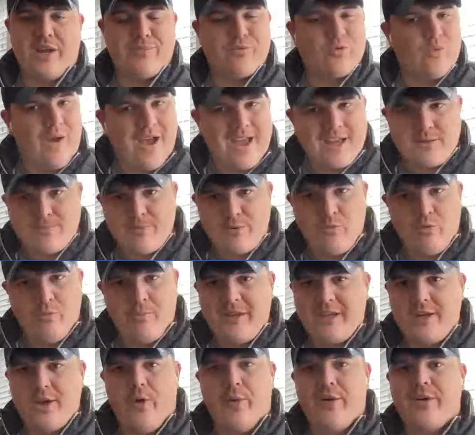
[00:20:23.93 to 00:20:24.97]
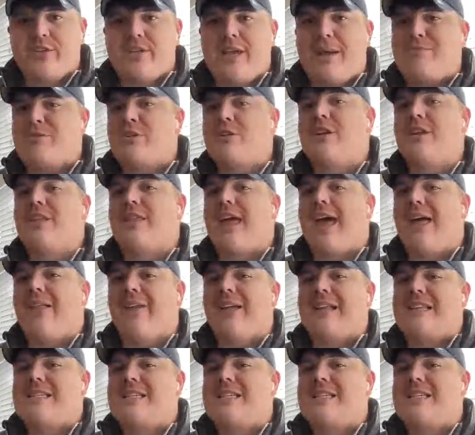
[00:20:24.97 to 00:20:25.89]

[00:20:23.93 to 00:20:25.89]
James Wiseman will be no exception to that.